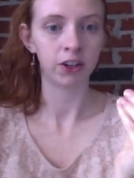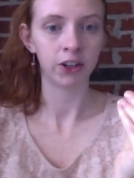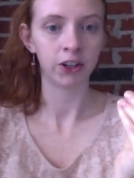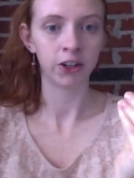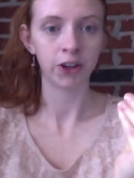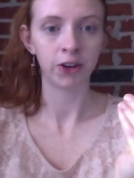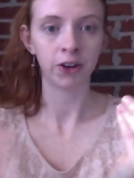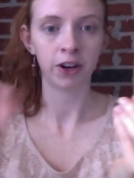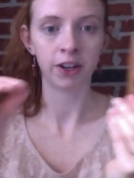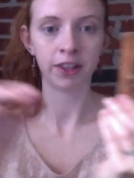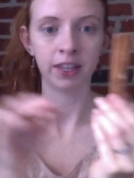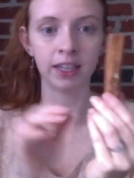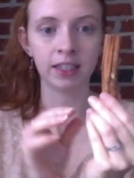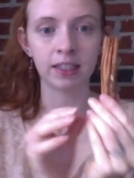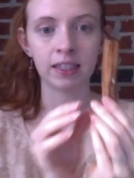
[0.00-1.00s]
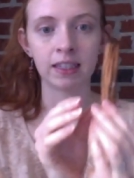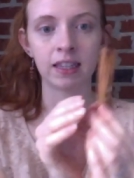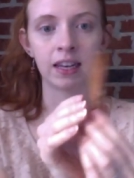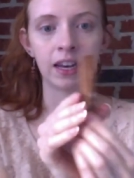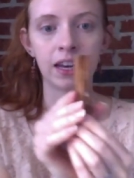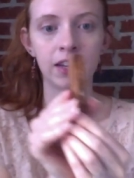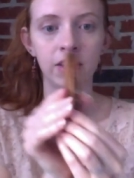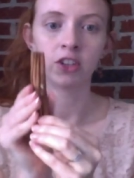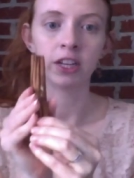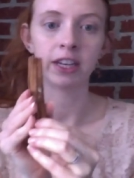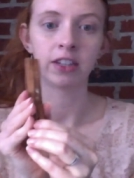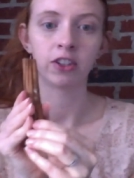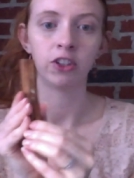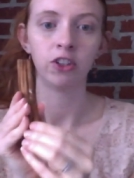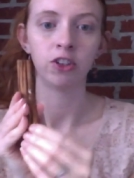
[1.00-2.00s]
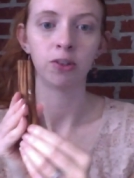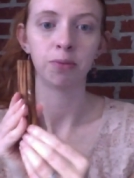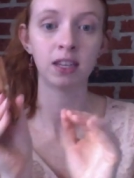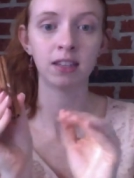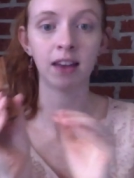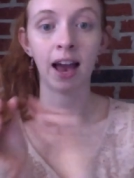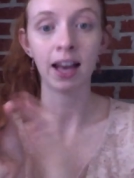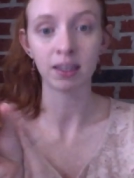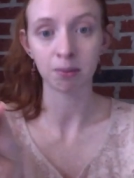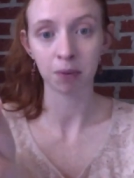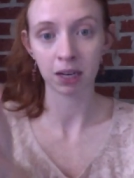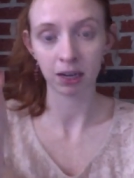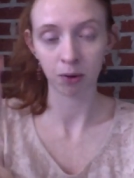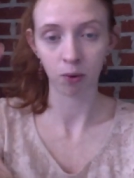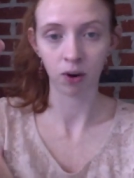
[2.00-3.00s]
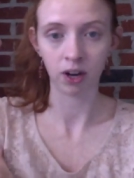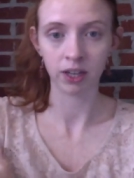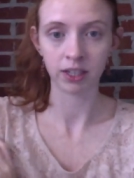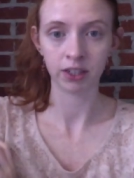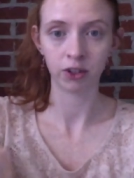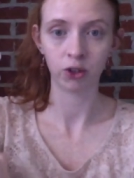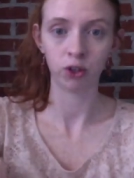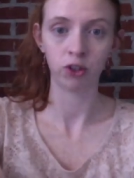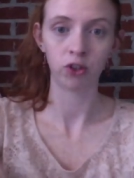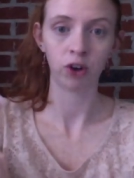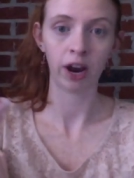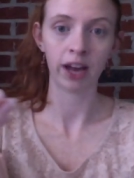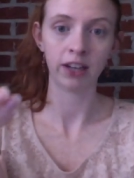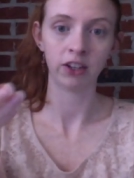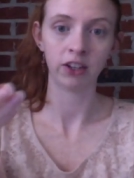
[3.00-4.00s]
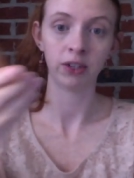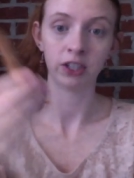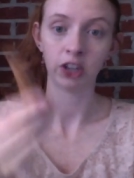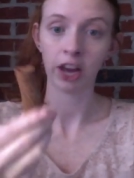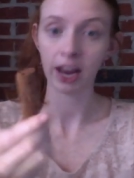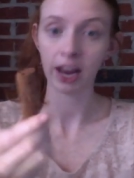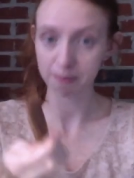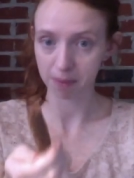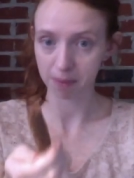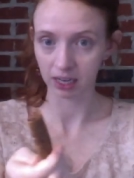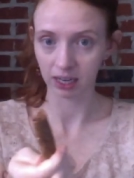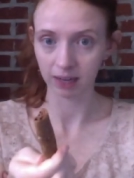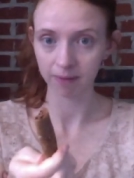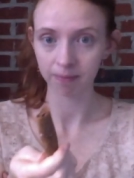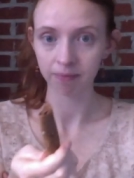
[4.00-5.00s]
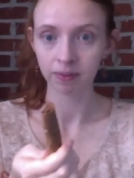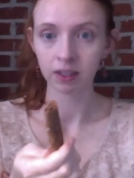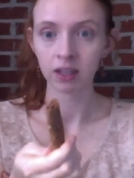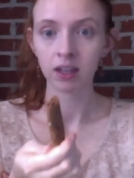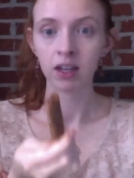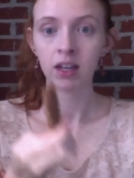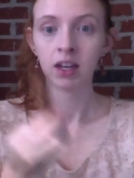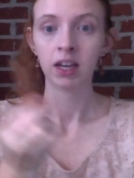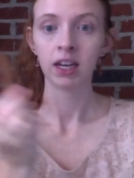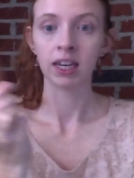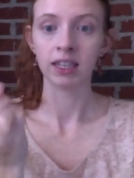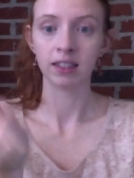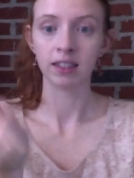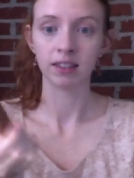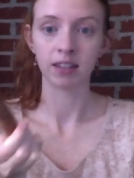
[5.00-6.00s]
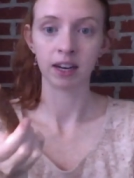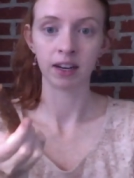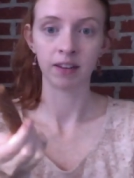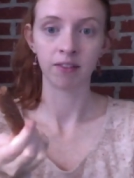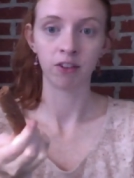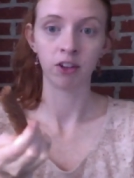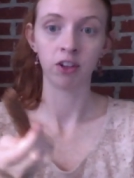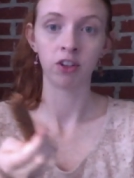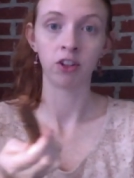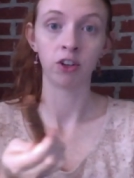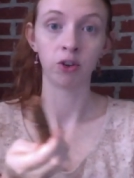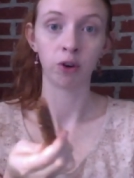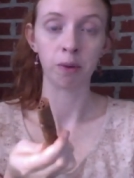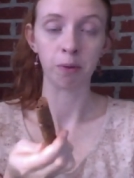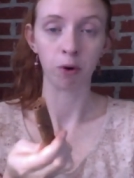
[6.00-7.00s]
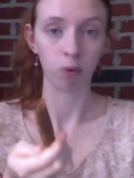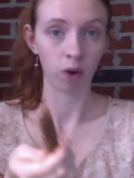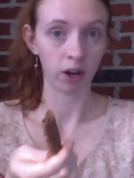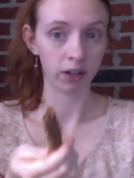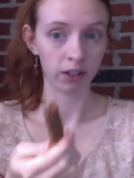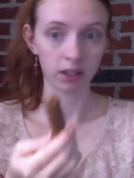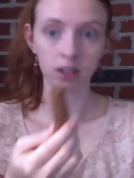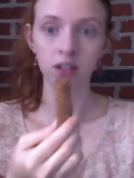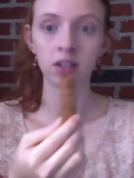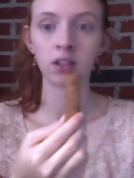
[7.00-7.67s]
Her note on these is that she likes to use these as money wand to enchant money instead of the normal wand.